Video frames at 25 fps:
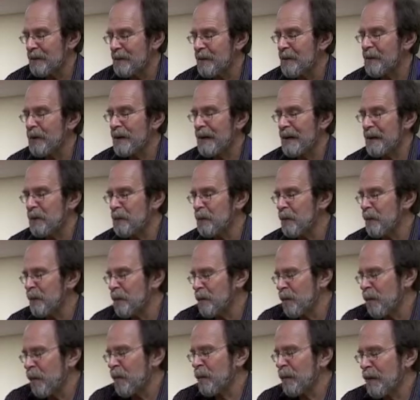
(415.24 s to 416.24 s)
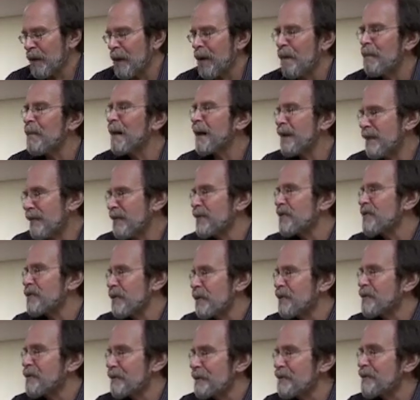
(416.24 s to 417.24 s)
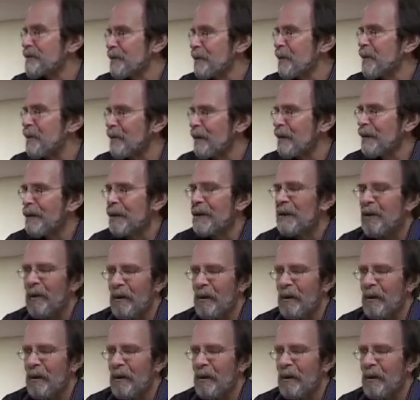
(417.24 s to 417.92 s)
create what we'll call better decisions or